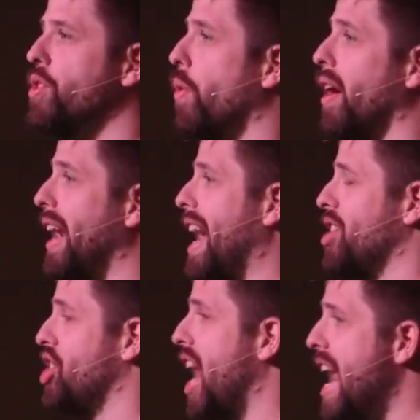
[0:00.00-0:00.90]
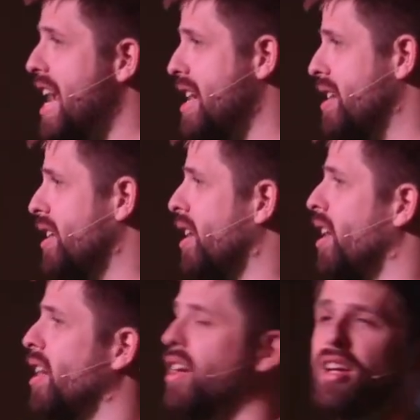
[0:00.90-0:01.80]
you are not chained,
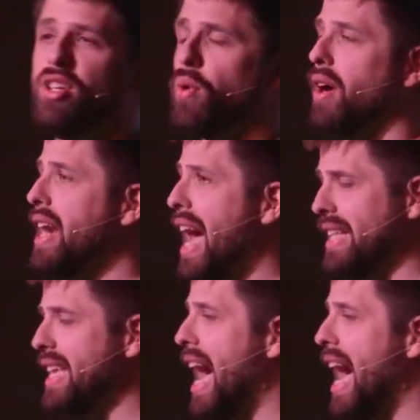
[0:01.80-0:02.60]
you are not